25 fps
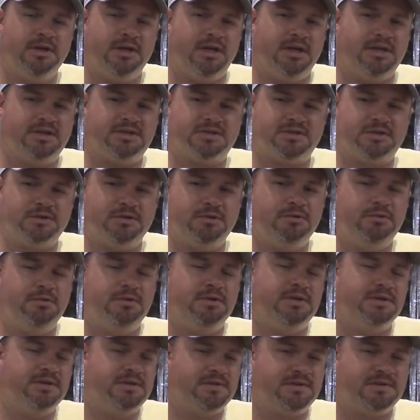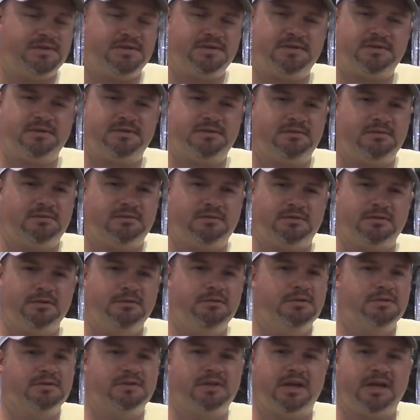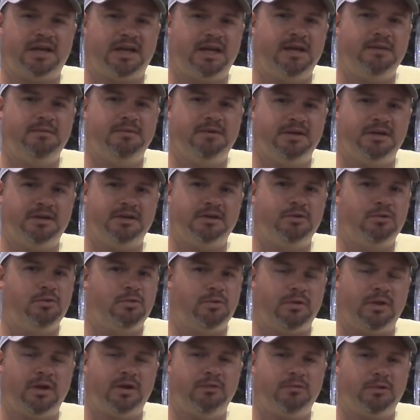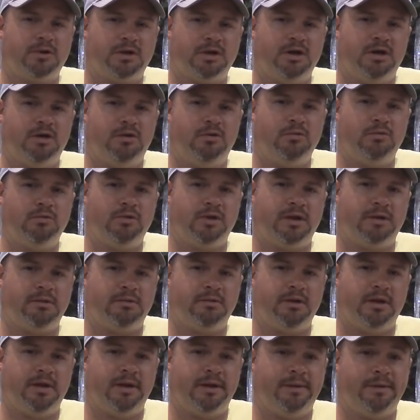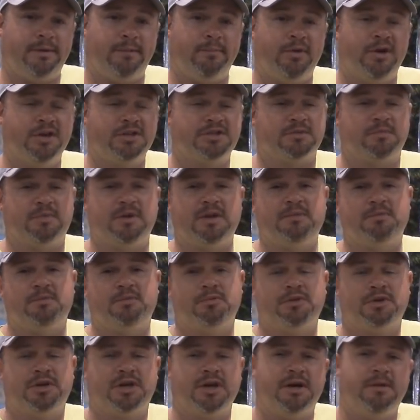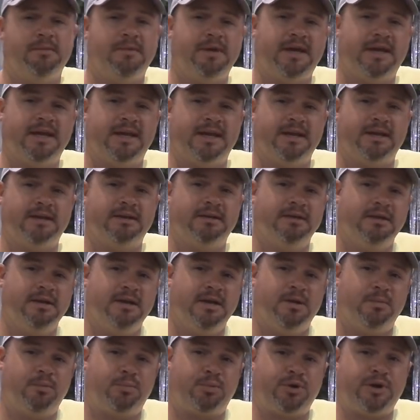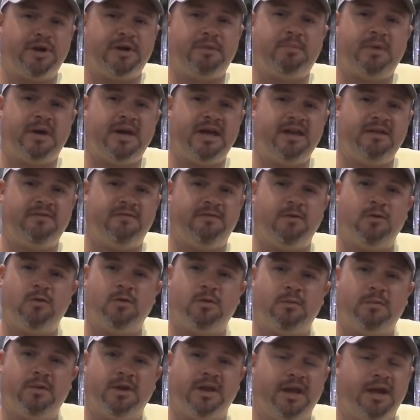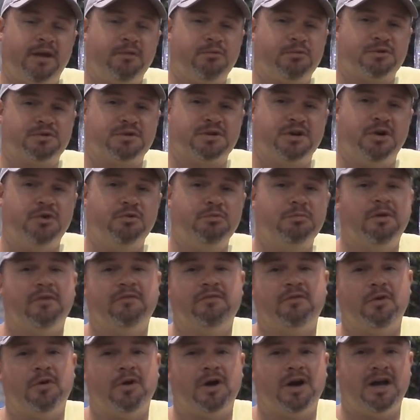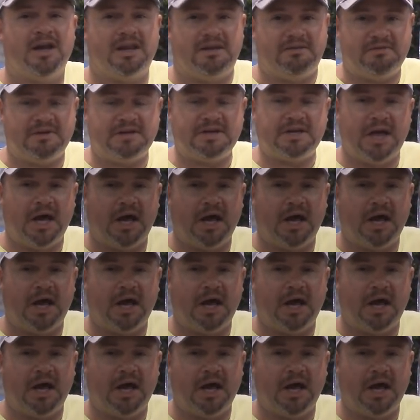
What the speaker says: as soon as they came in the door, they were gone, and a bunch of people would come in and prepay for them, and they were sold before I even